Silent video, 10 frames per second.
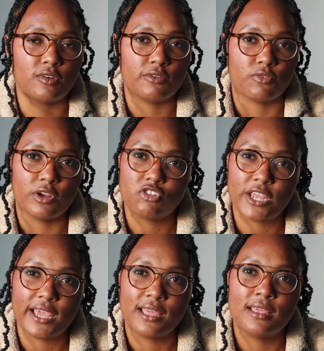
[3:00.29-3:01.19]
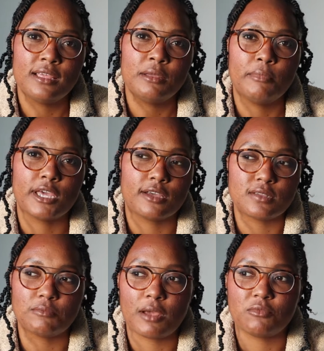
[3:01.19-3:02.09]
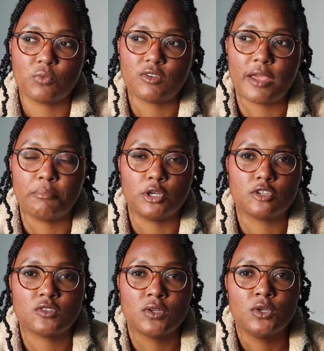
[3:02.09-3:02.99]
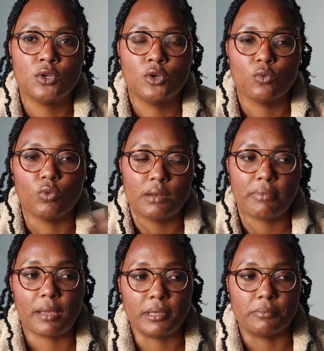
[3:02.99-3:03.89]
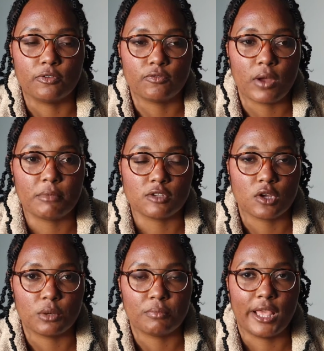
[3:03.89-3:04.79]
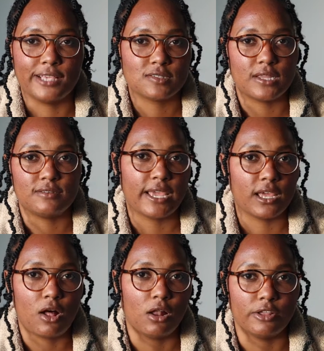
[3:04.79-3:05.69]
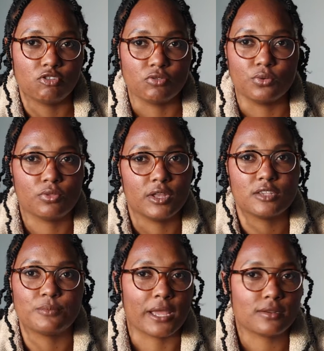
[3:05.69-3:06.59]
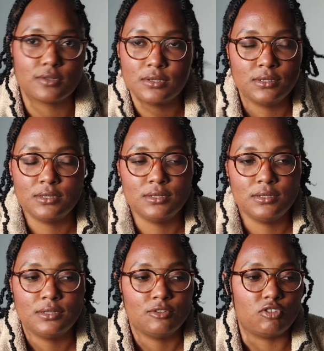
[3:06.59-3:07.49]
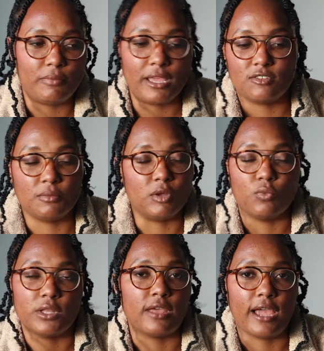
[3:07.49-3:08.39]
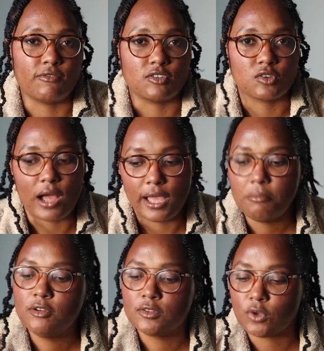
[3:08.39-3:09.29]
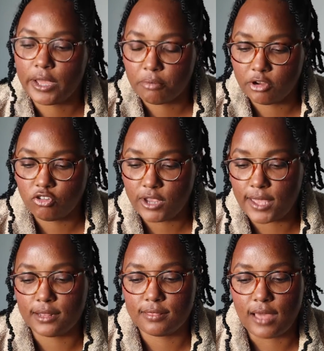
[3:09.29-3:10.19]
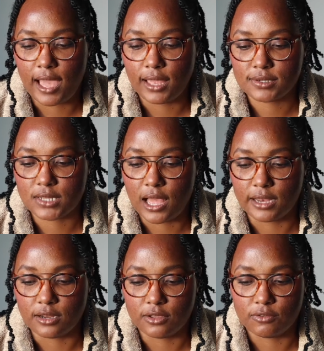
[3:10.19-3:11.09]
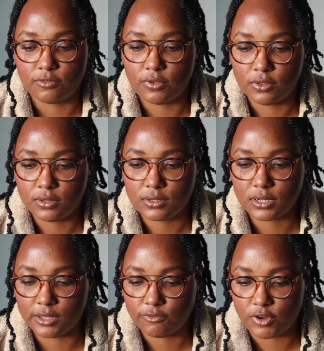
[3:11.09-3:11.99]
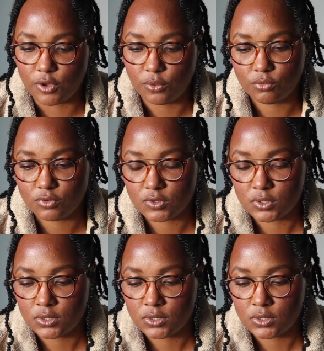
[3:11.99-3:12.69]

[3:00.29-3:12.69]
to differentiate, because sometimes we take books written by people from a certain place and take it all as truth and expect Jamaica to be what they have described. So I appreciated that kind of cliff note